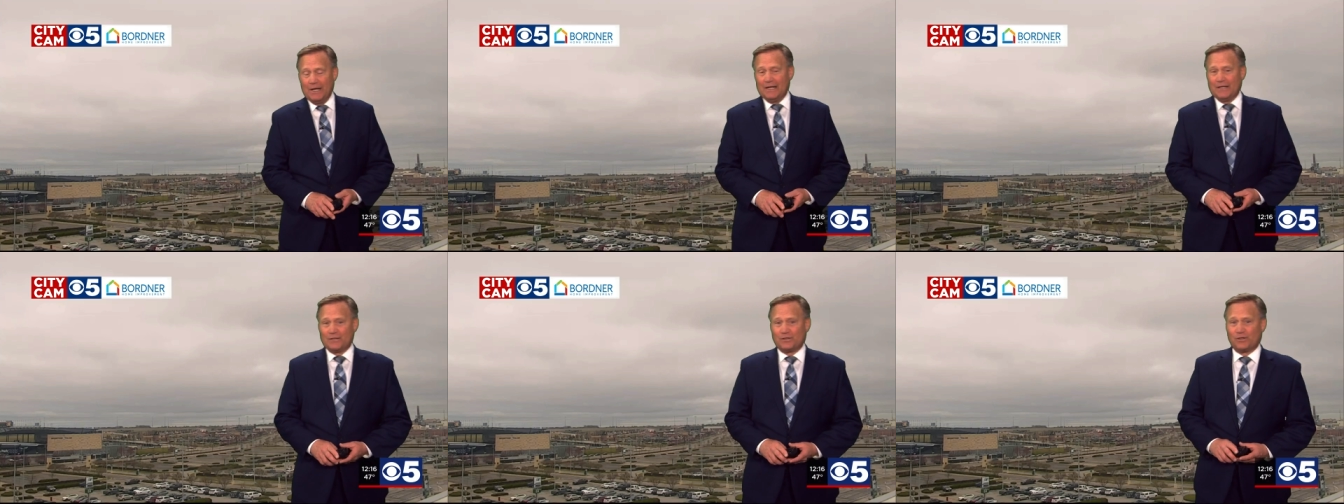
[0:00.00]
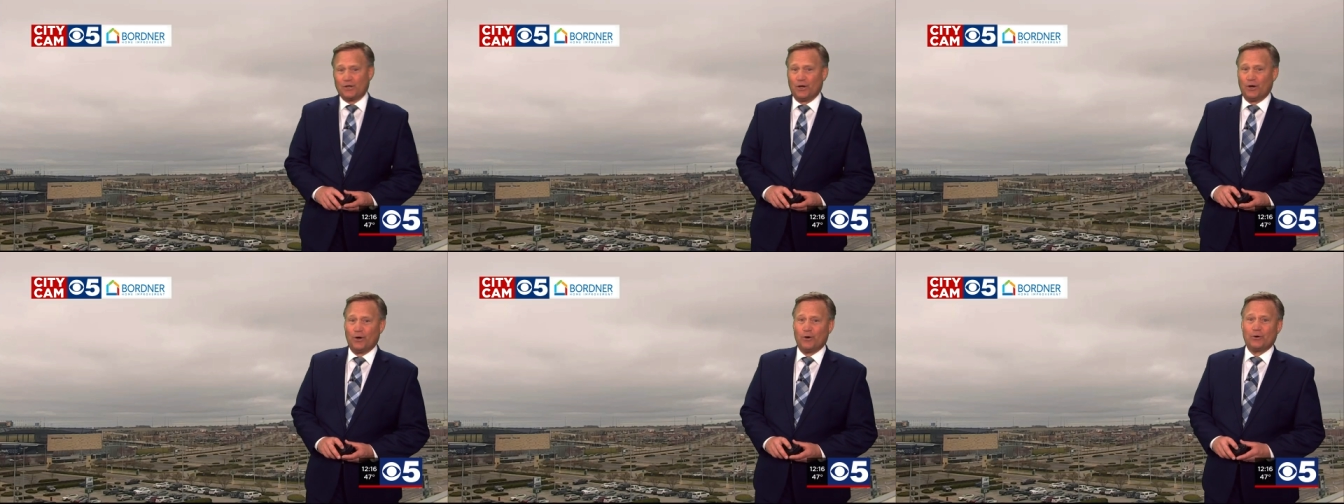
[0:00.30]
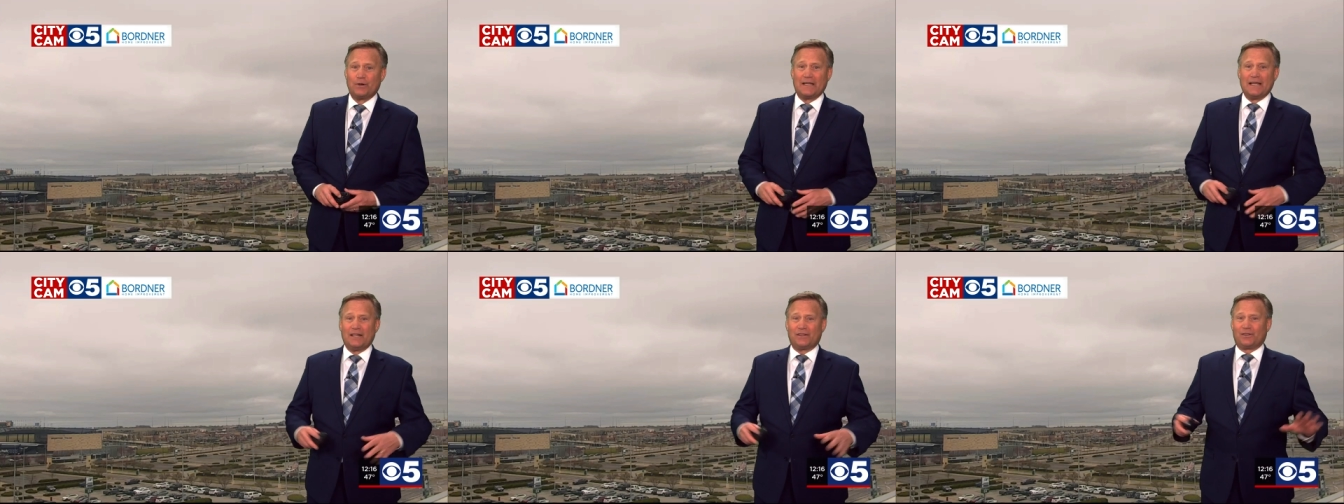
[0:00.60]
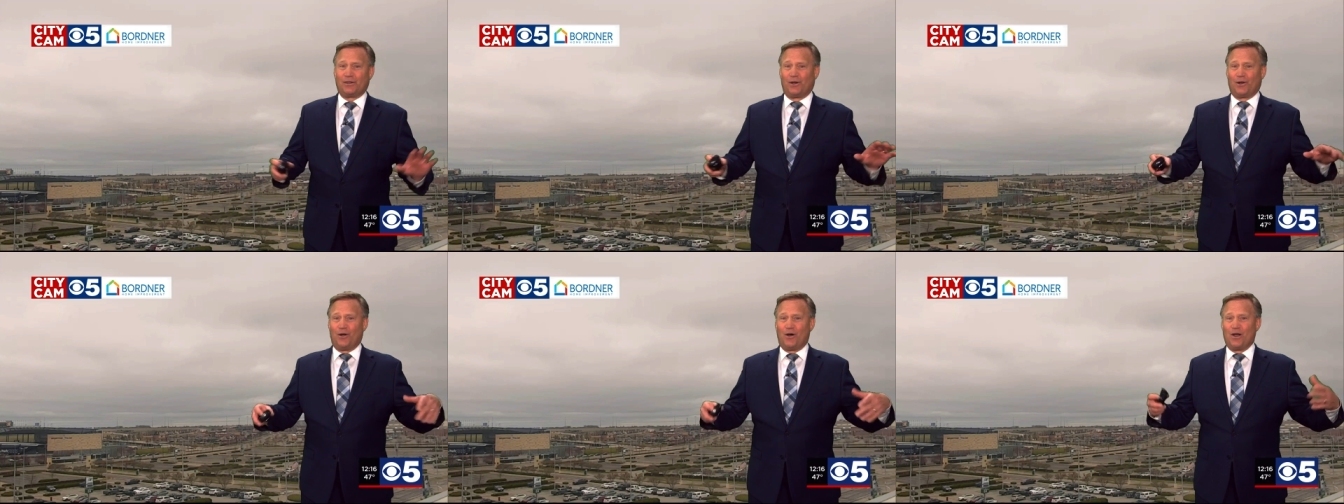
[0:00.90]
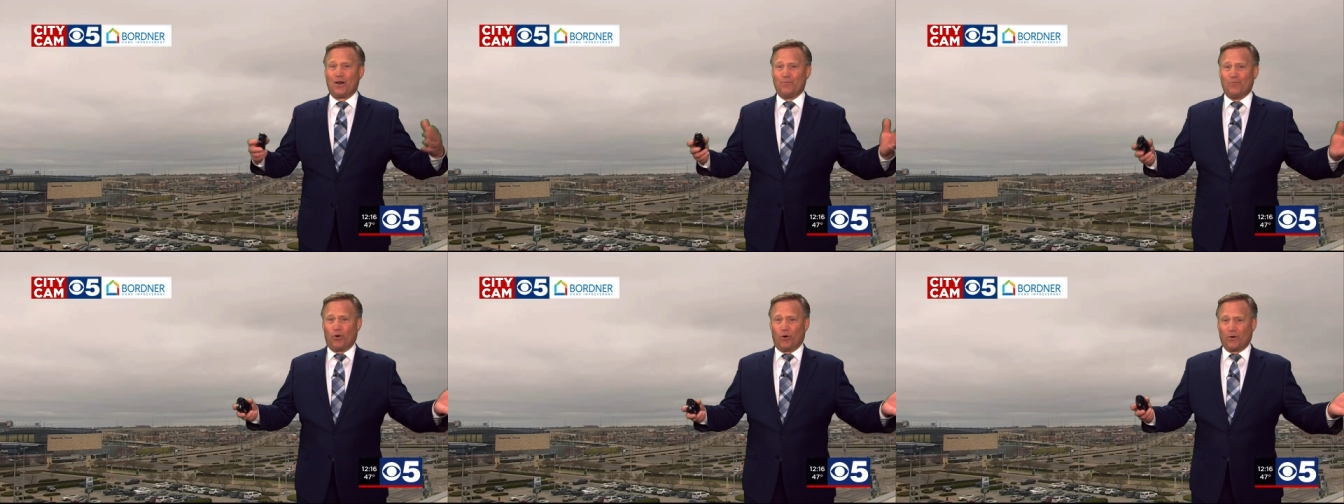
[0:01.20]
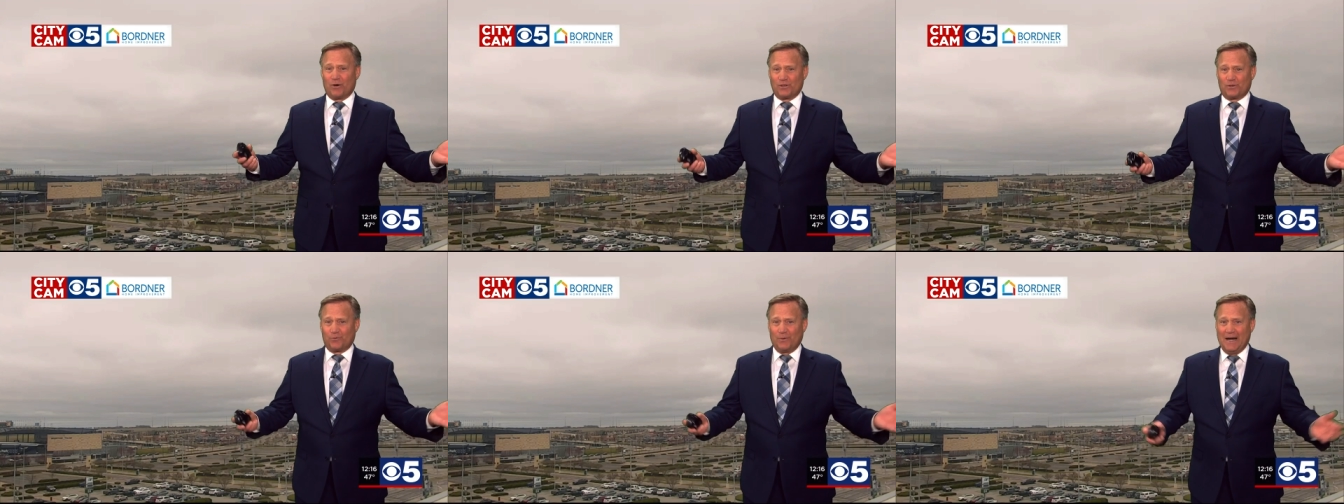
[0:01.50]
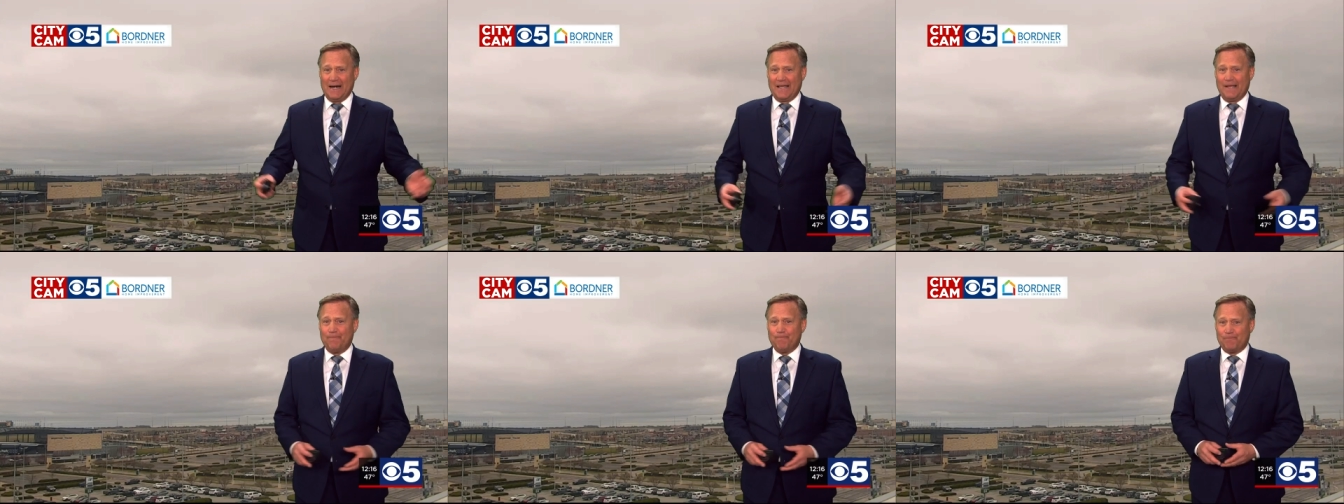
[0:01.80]
So get the lawnmowers
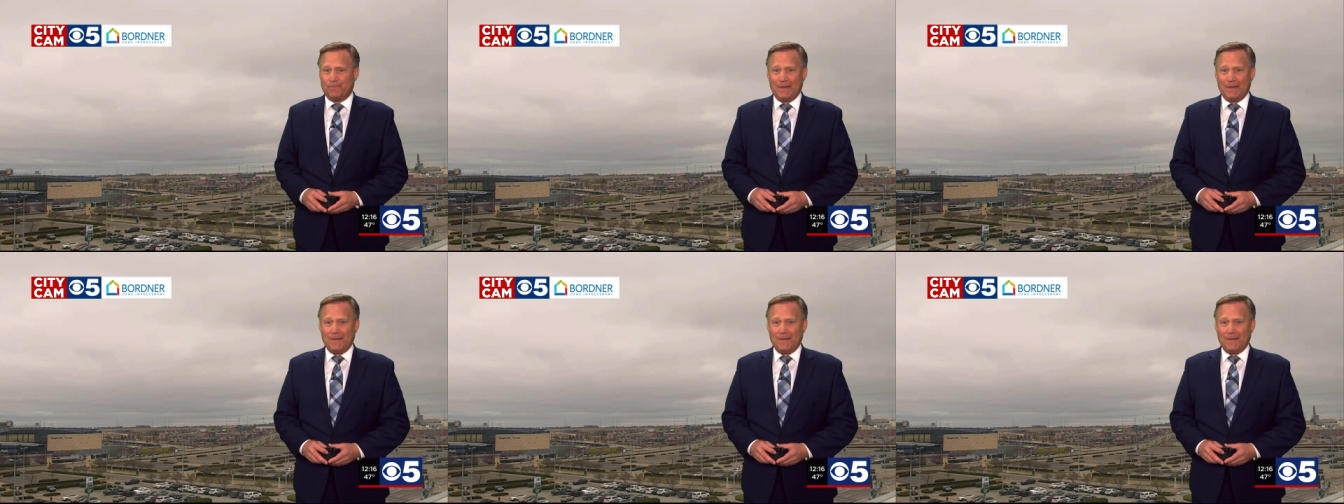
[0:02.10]
ready.